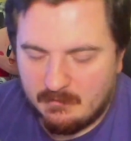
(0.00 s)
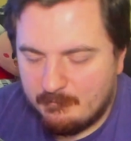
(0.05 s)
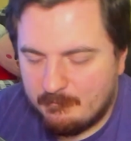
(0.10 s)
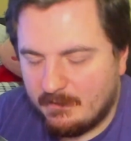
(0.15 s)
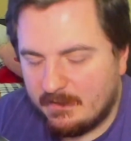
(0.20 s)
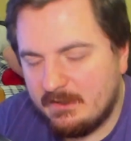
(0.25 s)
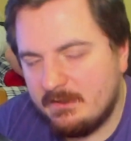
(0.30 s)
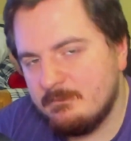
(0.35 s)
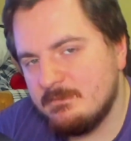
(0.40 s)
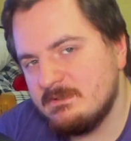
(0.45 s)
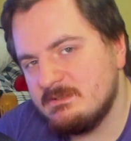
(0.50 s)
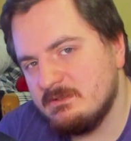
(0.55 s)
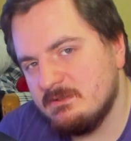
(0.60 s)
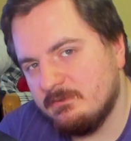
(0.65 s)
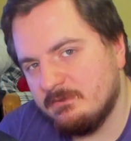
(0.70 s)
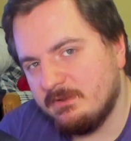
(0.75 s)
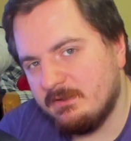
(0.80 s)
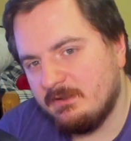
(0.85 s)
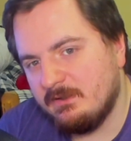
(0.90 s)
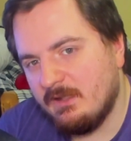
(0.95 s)
My name is
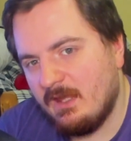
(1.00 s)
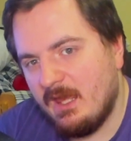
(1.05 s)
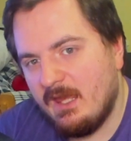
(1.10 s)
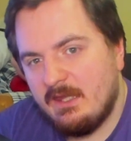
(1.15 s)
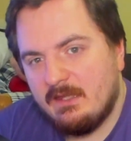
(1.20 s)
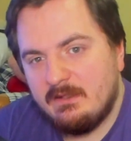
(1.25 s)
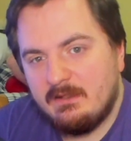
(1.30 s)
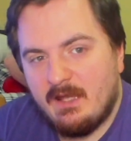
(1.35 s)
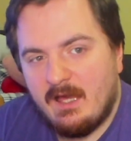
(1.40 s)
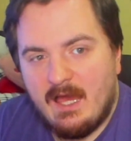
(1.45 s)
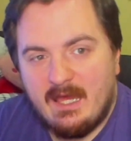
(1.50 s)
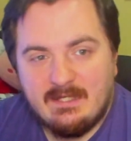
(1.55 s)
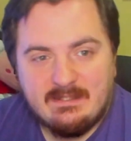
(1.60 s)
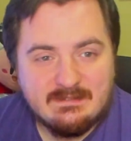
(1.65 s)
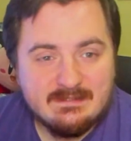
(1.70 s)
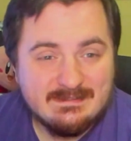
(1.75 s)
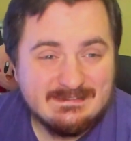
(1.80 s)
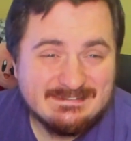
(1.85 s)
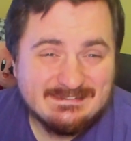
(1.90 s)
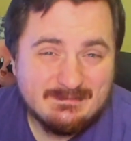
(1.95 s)
Looney, and I
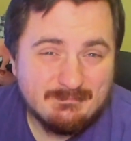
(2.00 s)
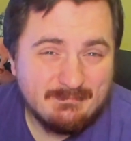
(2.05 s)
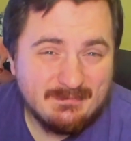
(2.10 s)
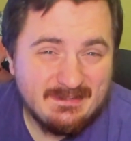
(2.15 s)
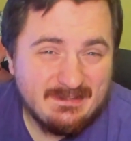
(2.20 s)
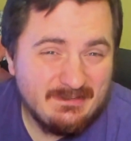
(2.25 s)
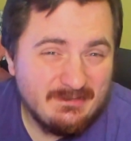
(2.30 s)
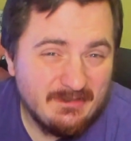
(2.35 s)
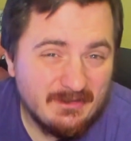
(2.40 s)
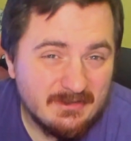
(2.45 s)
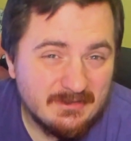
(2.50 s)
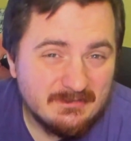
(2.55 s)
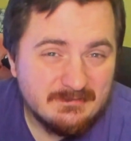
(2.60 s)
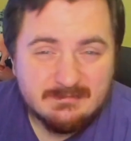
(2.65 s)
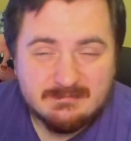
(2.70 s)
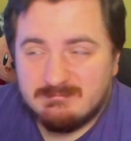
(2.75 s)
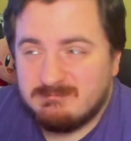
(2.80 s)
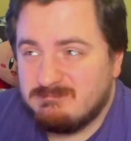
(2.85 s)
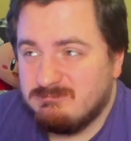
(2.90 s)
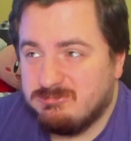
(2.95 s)
just simply
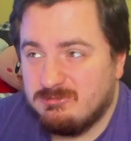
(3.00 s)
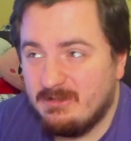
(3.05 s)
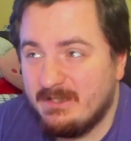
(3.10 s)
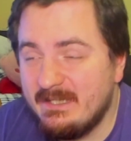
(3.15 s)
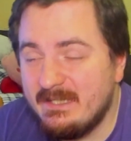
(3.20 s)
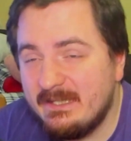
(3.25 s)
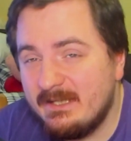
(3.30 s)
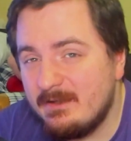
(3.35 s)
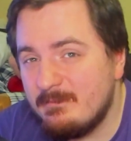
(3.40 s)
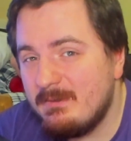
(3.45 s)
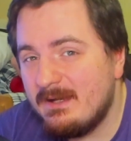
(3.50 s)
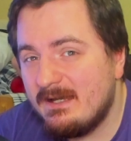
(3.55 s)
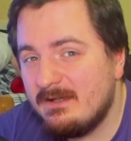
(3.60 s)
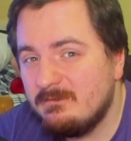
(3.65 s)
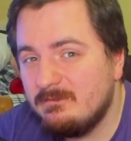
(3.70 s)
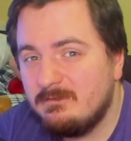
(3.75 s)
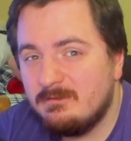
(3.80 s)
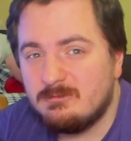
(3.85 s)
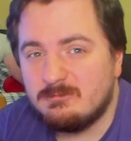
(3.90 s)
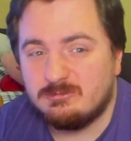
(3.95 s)
love reading
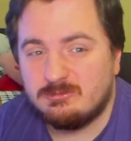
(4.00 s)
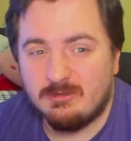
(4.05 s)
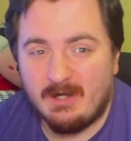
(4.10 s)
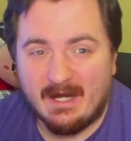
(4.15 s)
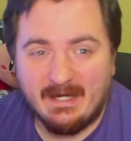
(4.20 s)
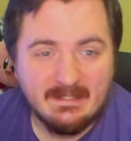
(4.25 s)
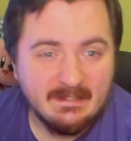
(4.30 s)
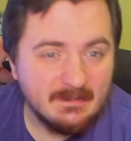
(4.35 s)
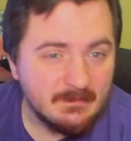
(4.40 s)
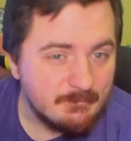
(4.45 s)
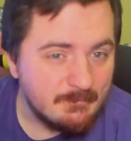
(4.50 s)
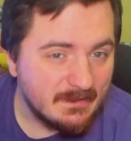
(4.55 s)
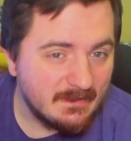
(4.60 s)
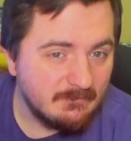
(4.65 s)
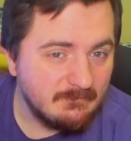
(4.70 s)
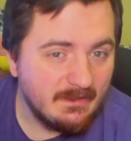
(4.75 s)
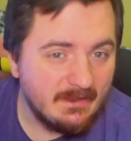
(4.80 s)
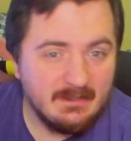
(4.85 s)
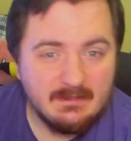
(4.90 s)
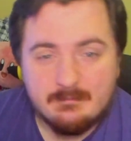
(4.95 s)
about, writing
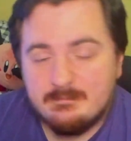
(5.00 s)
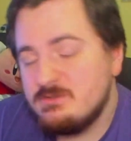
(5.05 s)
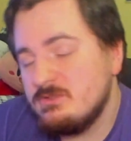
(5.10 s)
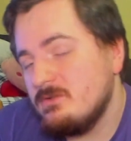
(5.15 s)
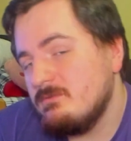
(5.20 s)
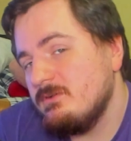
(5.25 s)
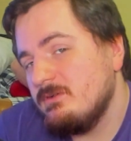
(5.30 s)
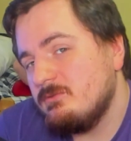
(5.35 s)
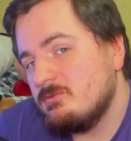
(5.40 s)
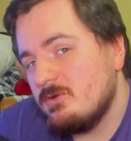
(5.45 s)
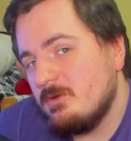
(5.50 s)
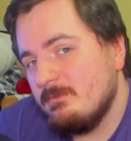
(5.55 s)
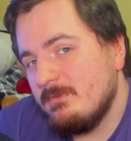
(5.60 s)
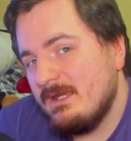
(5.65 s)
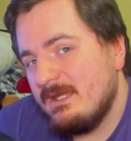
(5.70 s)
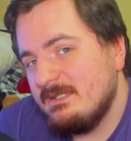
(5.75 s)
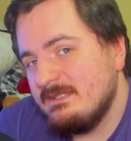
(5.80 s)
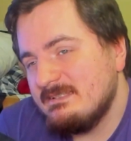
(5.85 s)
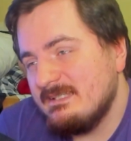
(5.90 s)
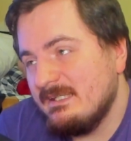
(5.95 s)
about, and observing
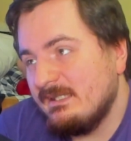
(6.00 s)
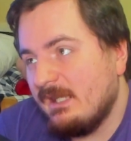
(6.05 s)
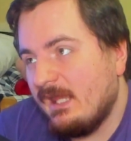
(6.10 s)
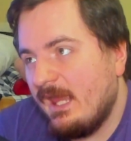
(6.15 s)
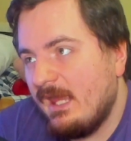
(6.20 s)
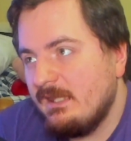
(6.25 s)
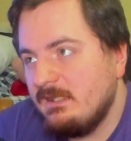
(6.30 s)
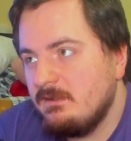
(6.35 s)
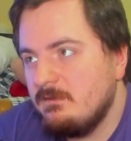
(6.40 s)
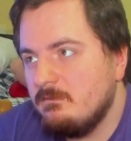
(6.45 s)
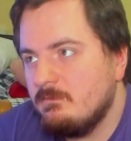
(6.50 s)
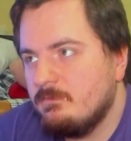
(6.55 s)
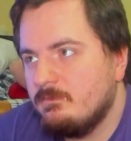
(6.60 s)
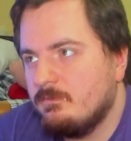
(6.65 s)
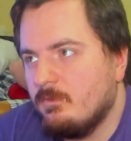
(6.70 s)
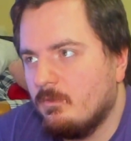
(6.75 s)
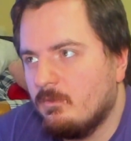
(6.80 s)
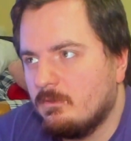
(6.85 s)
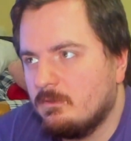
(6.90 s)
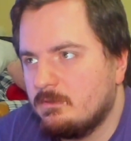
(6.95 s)
romance in any
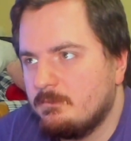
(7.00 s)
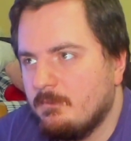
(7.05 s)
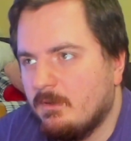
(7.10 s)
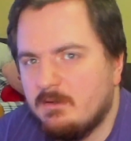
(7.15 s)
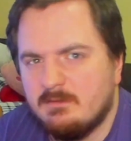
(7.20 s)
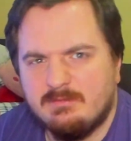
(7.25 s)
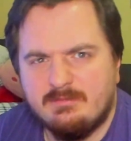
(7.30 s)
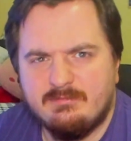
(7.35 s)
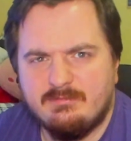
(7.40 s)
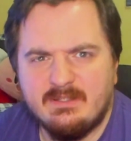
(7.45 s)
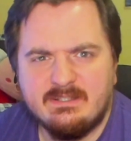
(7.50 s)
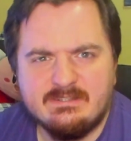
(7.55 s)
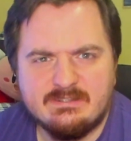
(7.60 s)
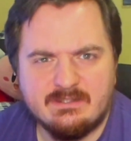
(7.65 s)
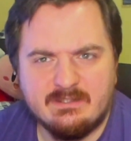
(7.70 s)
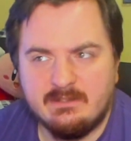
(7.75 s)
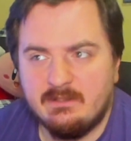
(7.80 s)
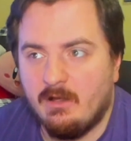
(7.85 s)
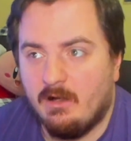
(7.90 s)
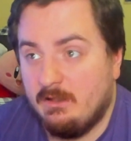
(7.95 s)
form of
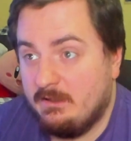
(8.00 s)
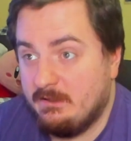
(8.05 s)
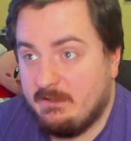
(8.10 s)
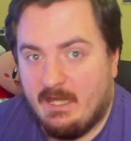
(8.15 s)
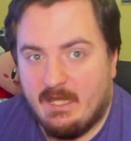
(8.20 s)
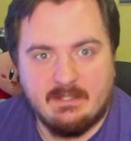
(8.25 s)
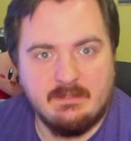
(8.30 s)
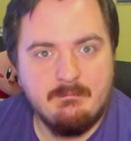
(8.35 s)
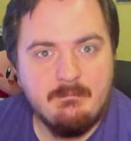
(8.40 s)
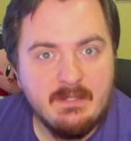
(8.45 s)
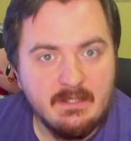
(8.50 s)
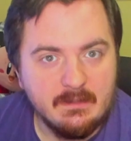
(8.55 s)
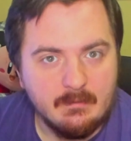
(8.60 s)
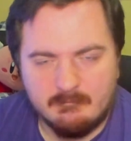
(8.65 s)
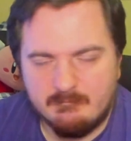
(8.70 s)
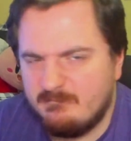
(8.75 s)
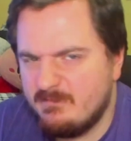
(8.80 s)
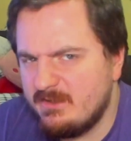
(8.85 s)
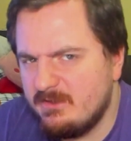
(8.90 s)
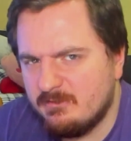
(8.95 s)
fiction in any
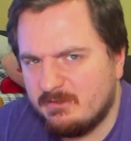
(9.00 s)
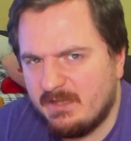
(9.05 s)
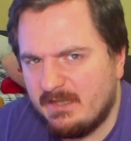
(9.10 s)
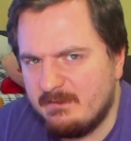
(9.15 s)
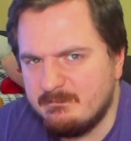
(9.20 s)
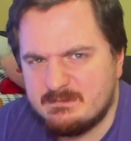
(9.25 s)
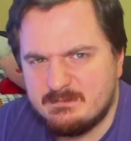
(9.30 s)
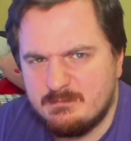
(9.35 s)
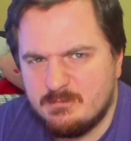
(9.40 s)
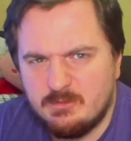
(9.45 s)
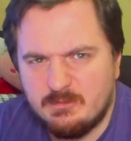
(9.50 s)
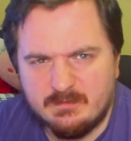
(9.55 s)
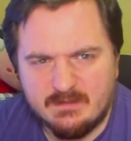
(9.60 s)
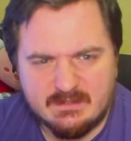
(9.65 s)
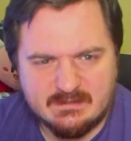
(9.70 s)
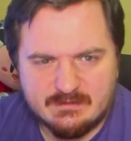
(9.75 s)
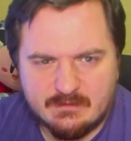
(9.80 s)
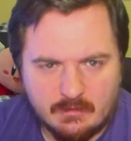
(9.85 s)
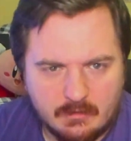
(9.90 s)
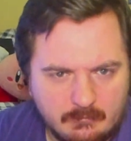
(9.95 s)
medium. Video games,
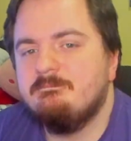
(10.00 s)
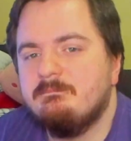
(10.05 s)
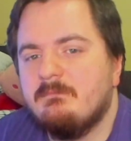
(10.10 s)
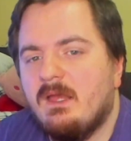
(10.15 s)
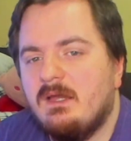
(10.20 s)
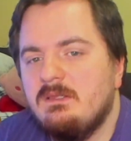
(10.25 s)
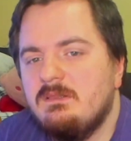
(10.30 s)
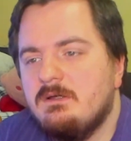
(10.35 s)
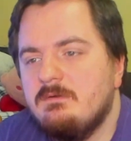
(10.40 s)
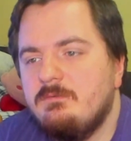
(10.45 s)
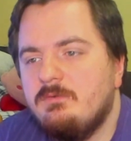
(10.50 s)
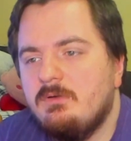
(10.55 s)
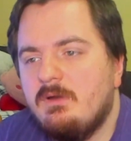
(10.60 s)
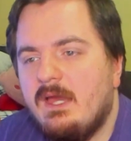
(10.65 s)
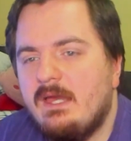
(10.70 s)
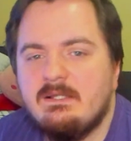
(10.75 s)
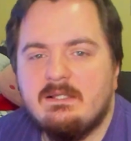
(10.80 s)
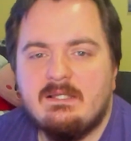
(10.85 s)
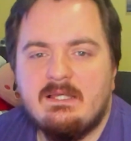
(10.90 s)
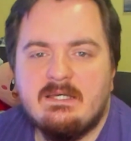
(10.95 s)
movies, you know. I love to
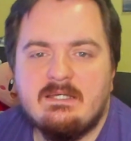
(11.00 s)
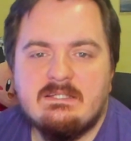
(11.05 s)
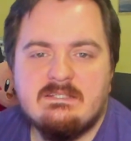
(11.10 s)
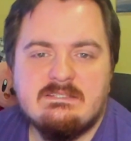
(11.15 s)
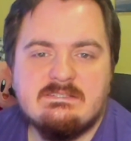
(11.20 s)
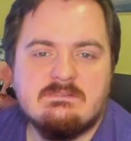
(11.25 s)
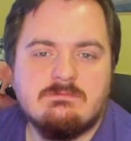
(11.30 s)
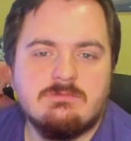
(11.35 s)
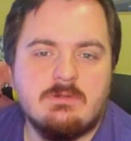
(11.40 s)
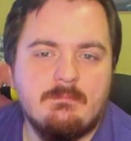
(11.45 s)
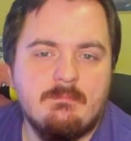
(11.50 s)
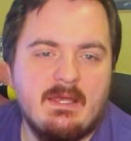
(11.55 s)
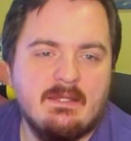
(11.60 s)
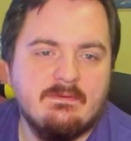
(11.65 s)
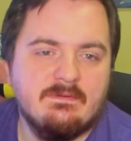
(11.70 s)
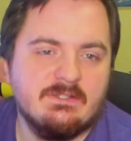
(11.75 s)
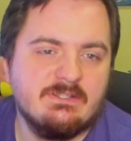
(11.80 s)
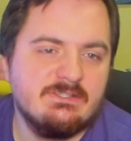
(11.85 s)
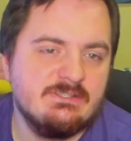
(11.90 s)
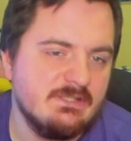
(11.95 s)
analyze
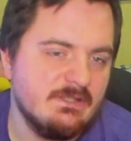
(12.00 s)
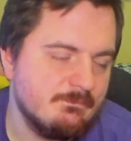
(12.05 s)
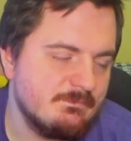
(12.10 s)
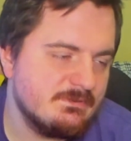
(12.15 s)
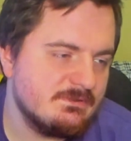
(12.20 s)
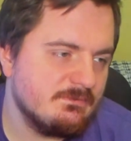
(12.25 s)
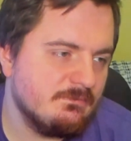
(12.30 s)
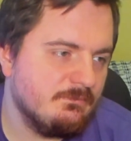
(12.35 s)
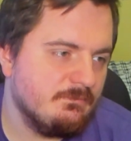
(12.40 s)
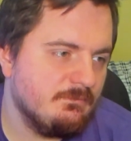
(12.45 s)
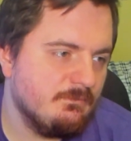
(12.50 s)
romantic ships.